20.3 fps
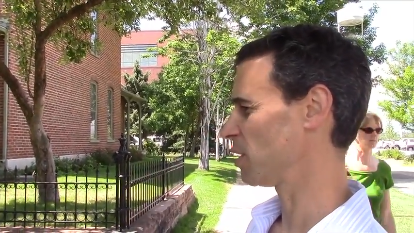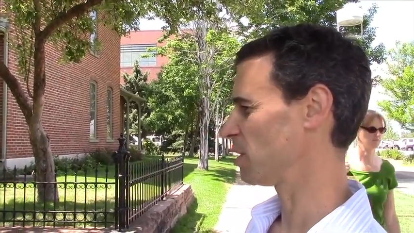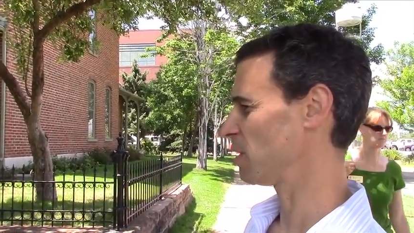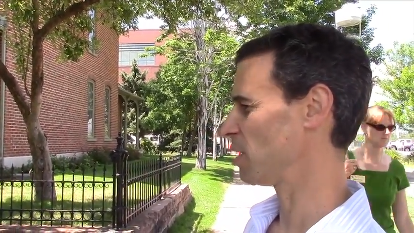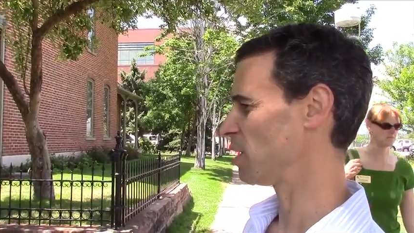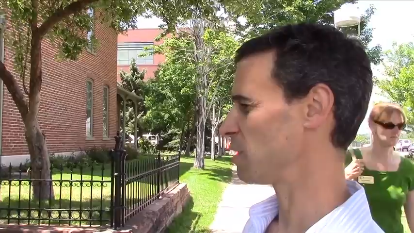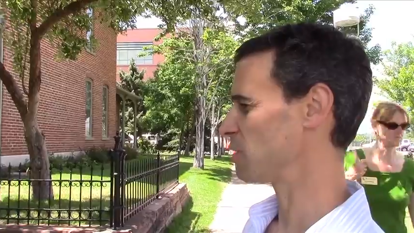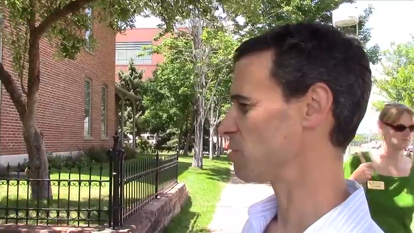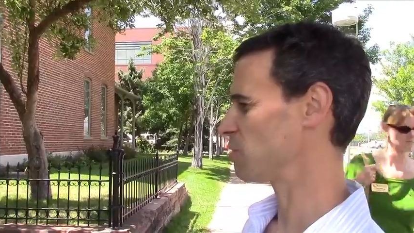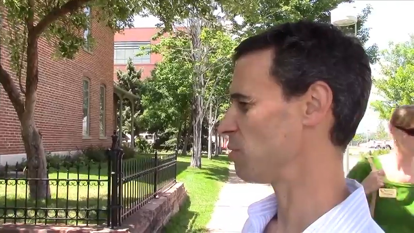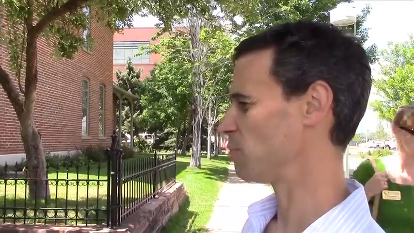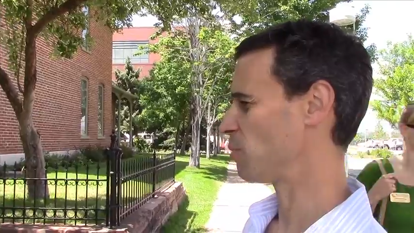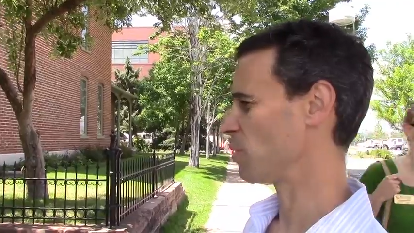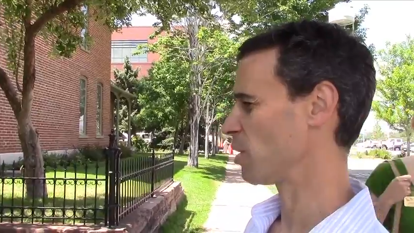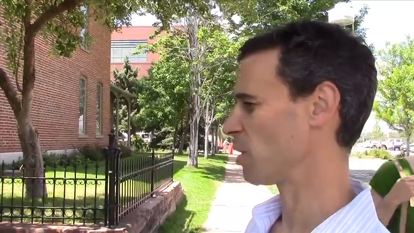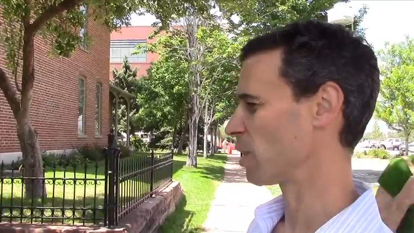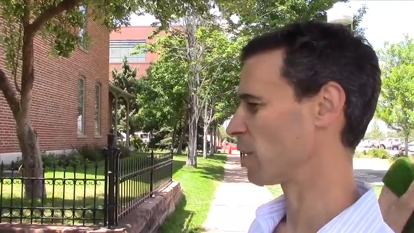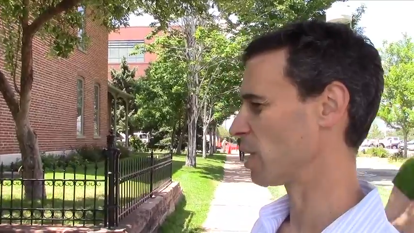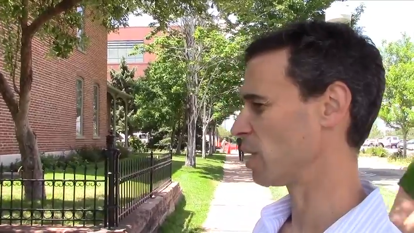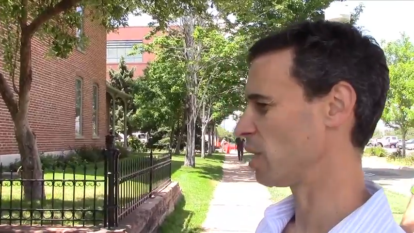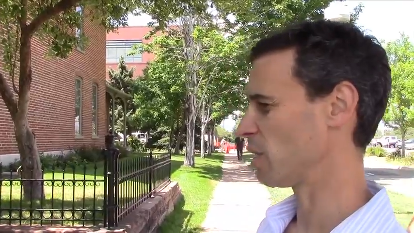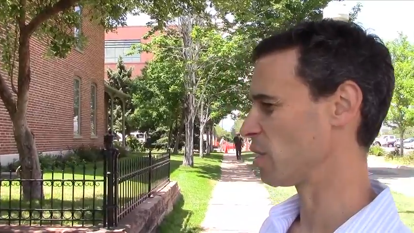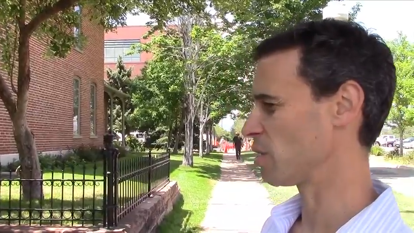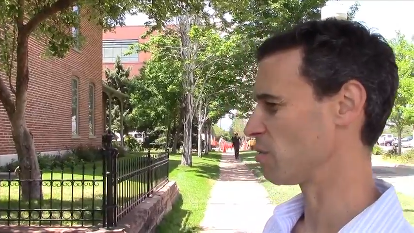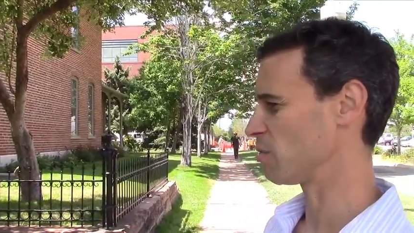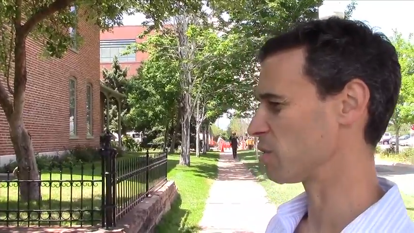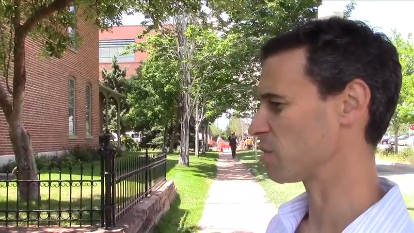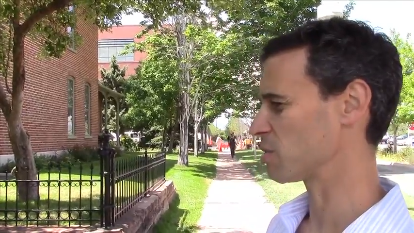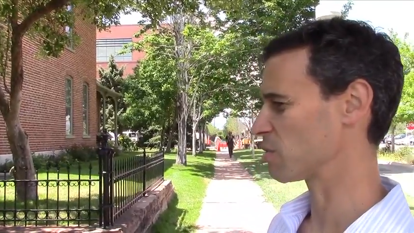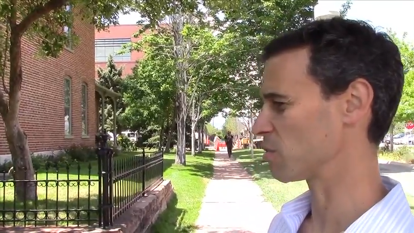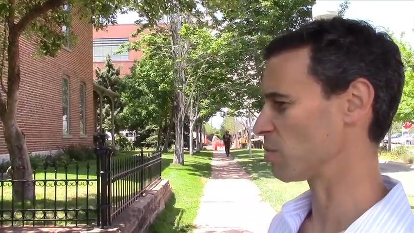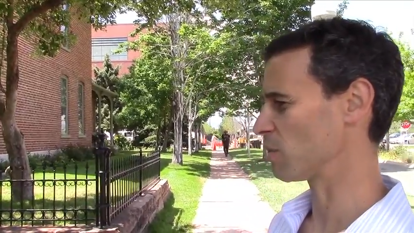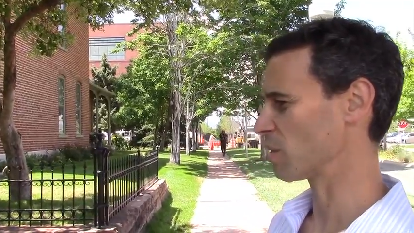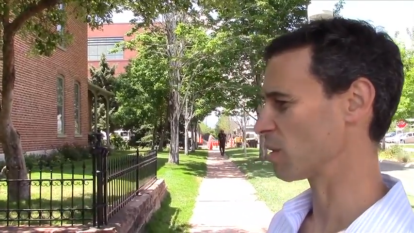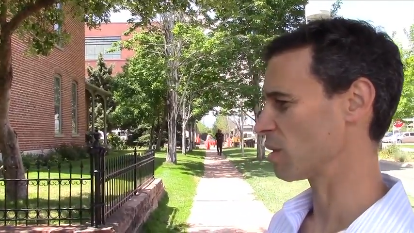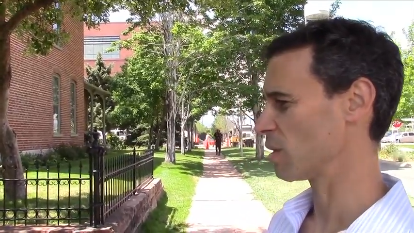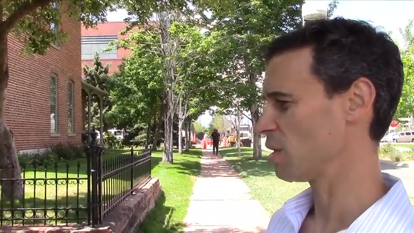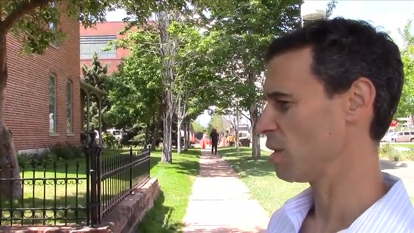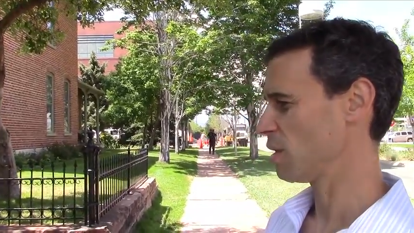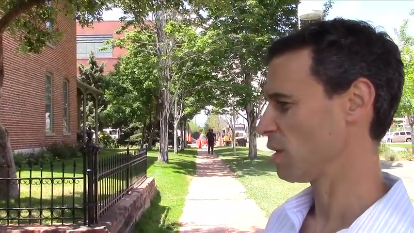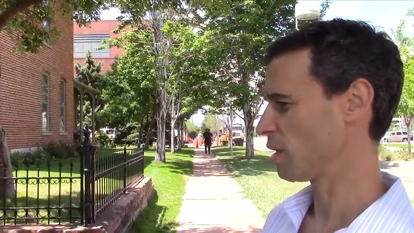9th Street Park and other historic
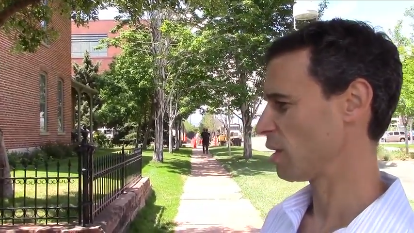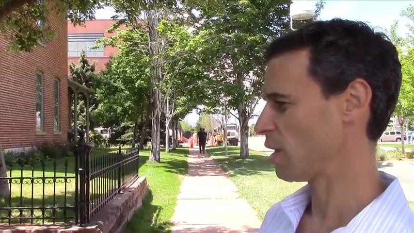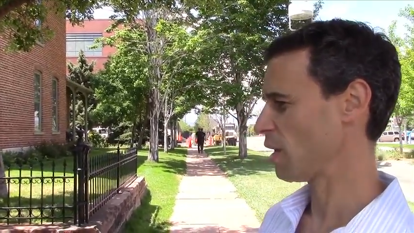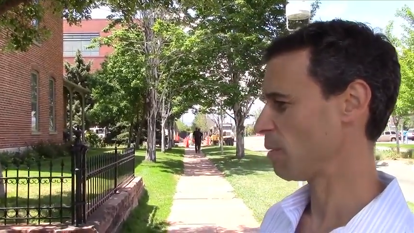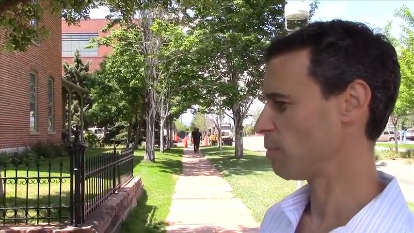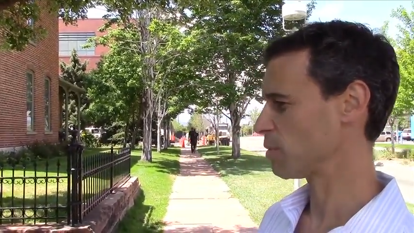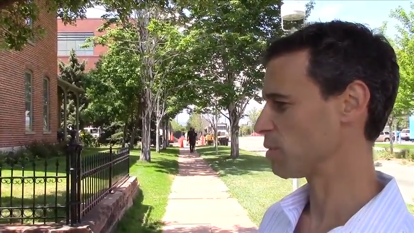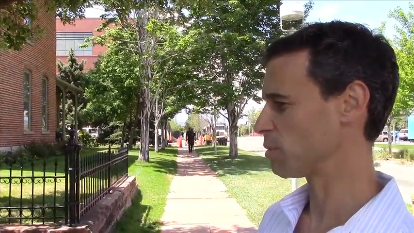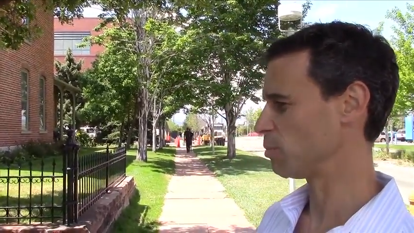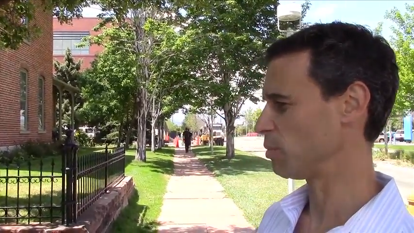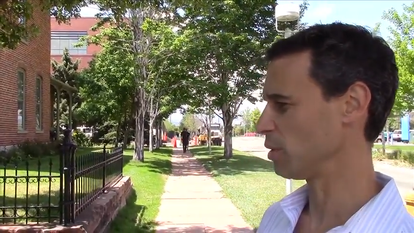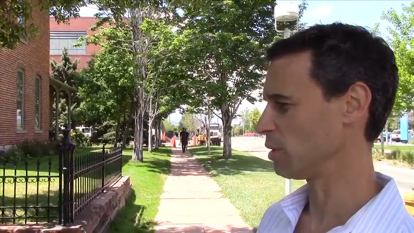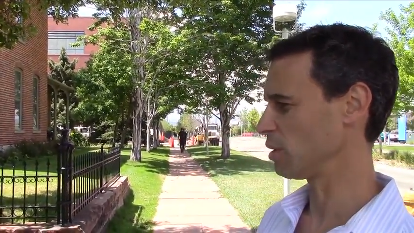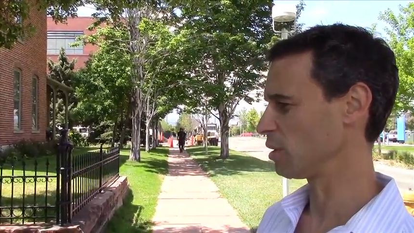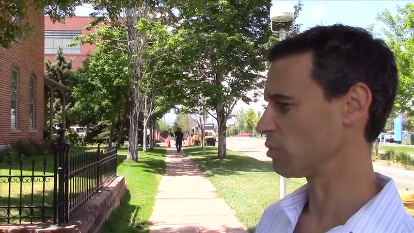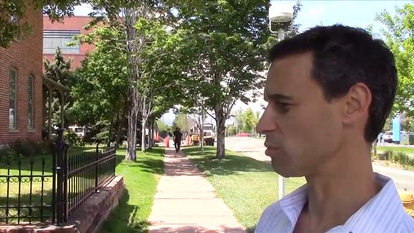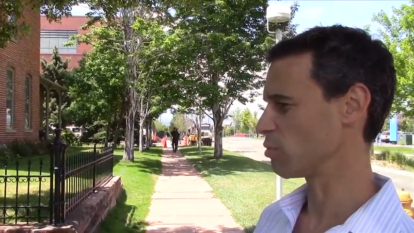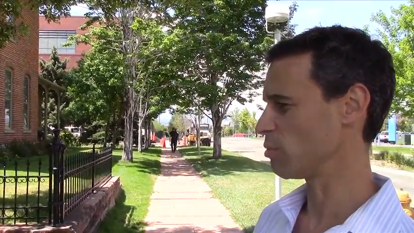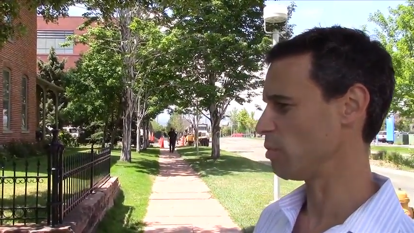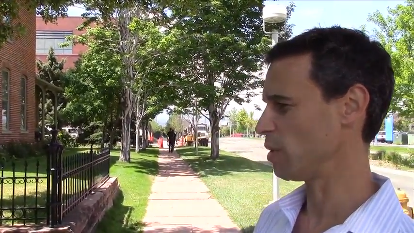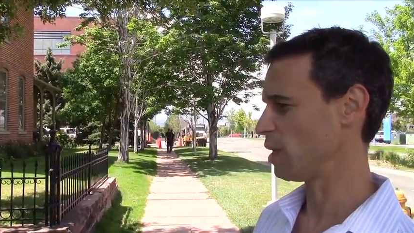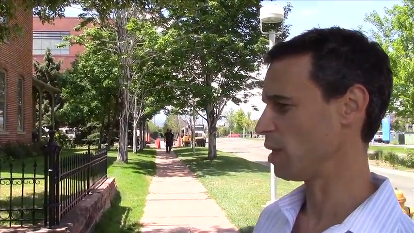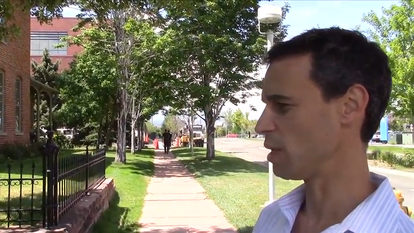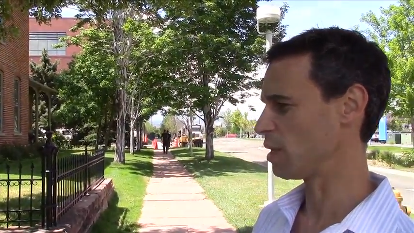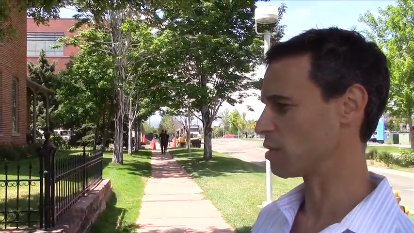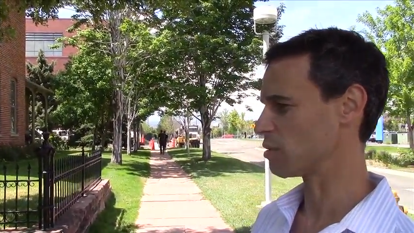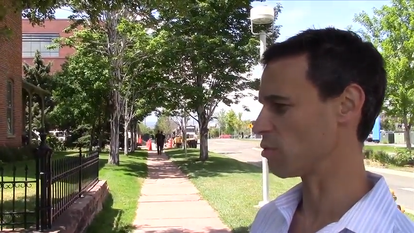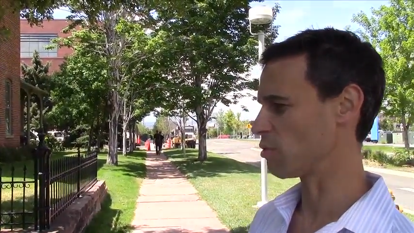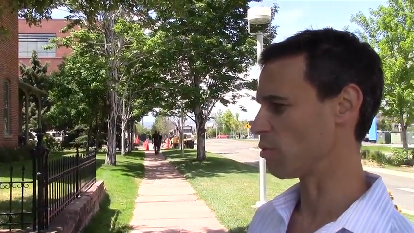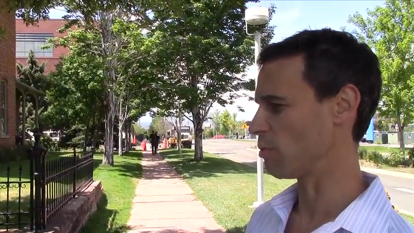campus buildings remain as a